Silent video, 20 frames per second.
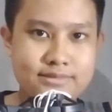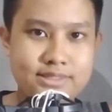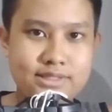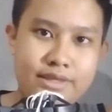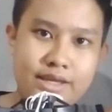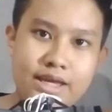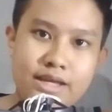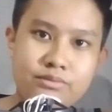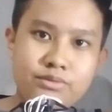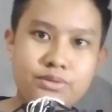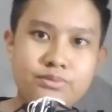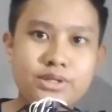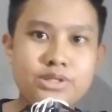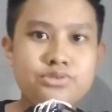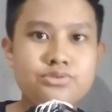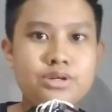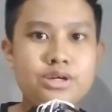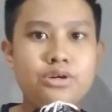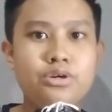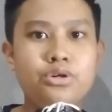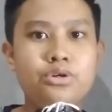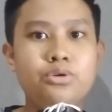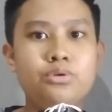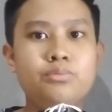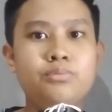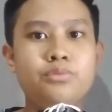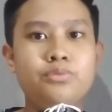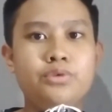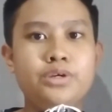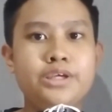Then we went to a
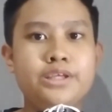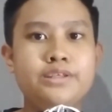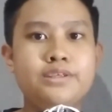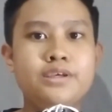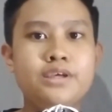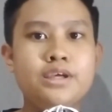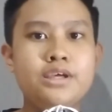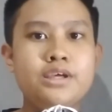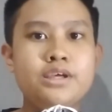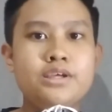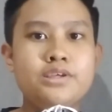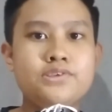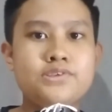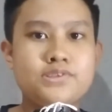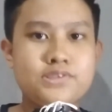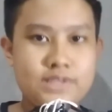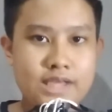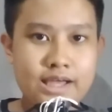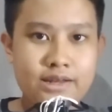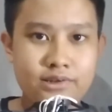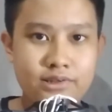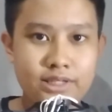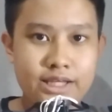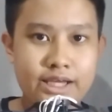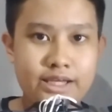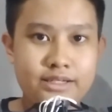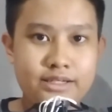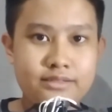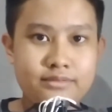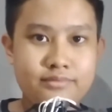home with
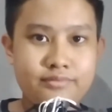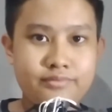satellite.